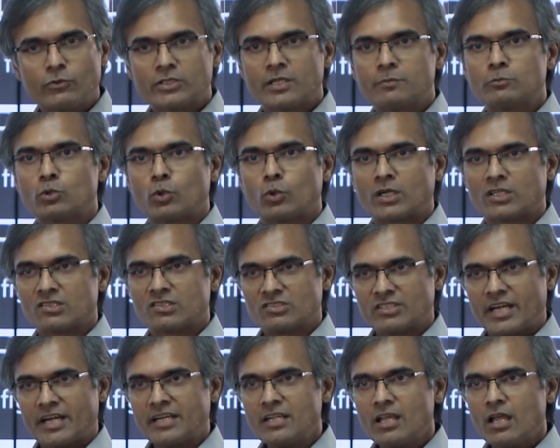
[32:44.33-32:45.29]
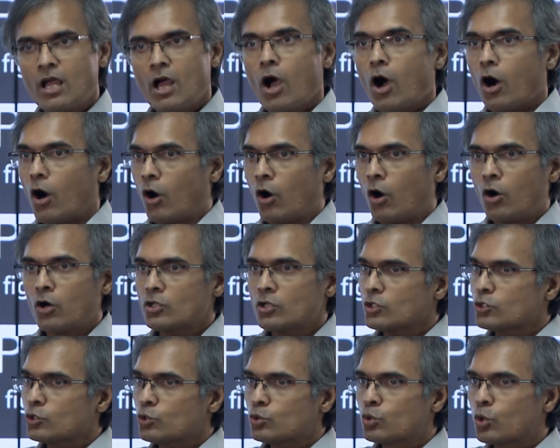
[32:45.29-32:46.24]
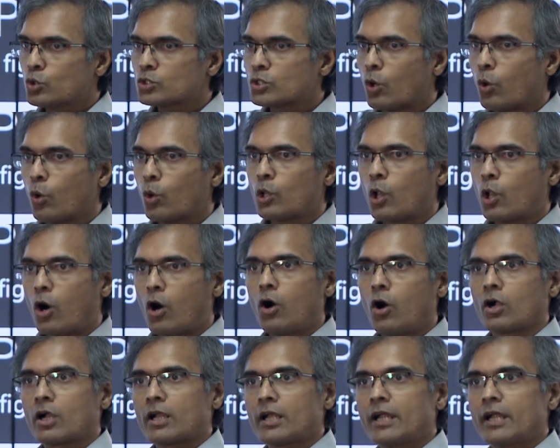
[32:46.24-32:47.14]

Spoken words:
them to understand, or you go the whole hog